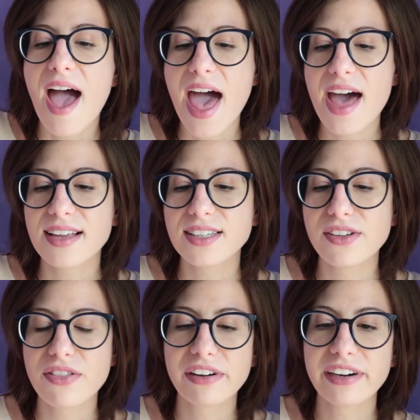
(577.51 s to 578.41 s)
and
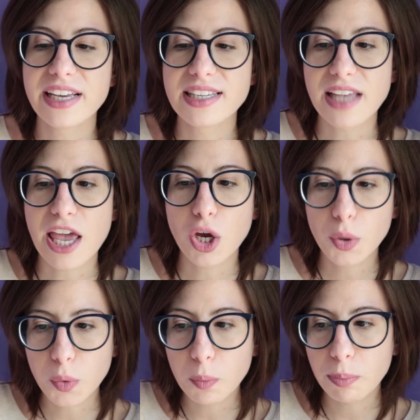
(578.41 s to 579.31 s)
there is a
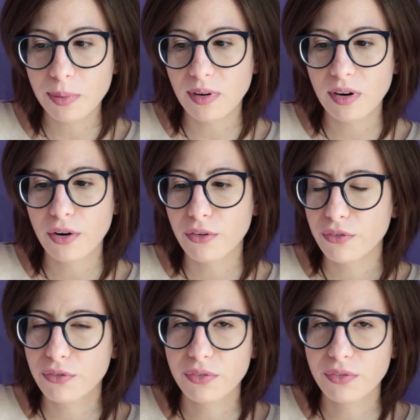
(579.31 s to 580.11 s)
group of